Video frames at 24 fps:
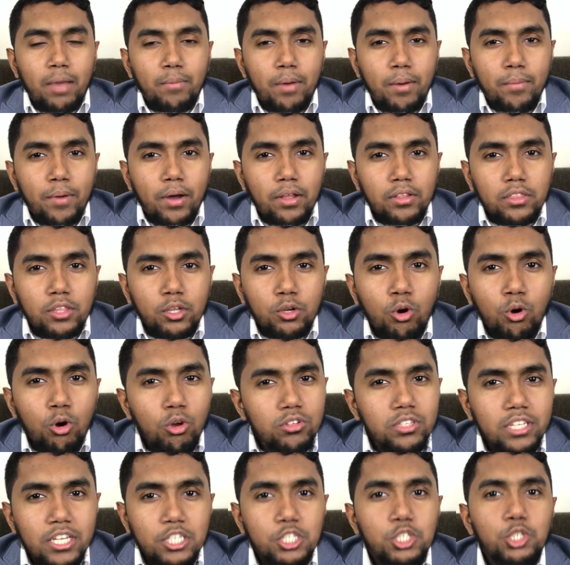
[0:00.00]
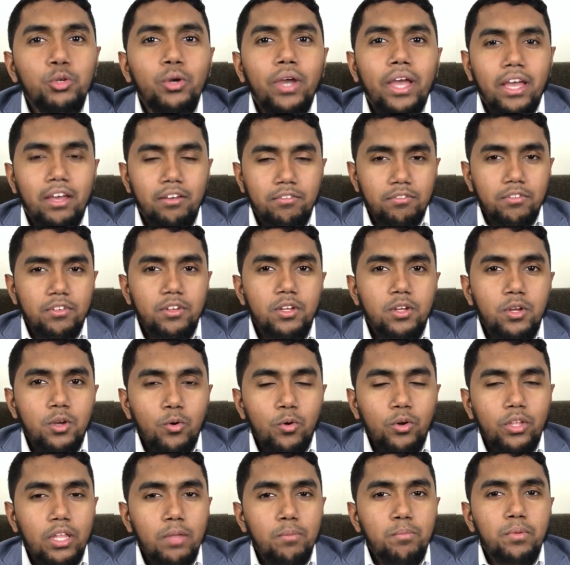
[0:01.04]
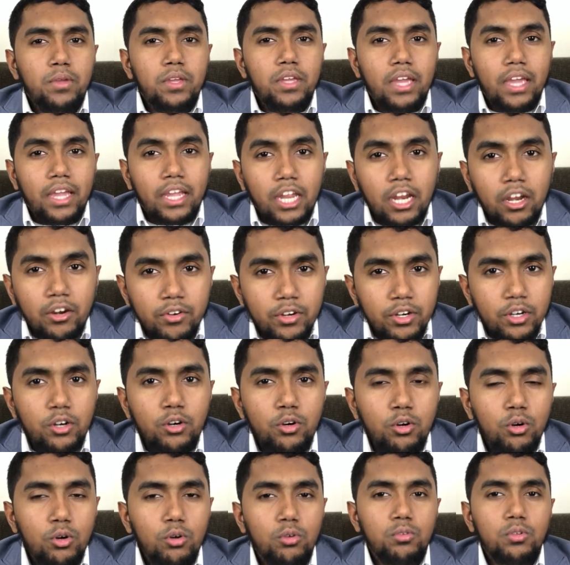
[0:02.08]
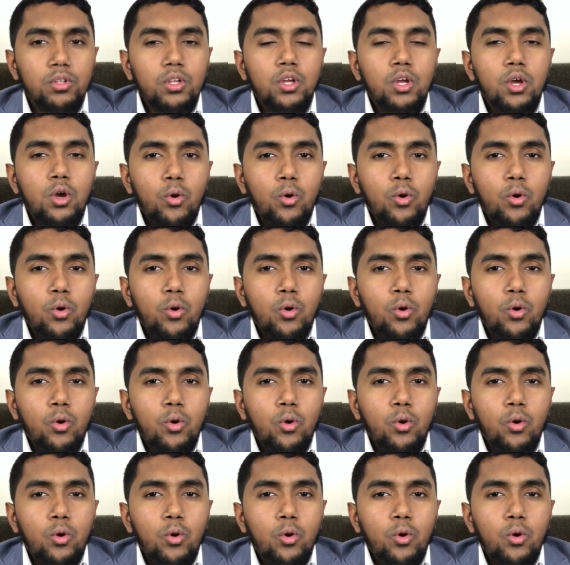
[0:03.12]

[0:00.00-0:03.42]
about the goals that you have, whether it be a career goal,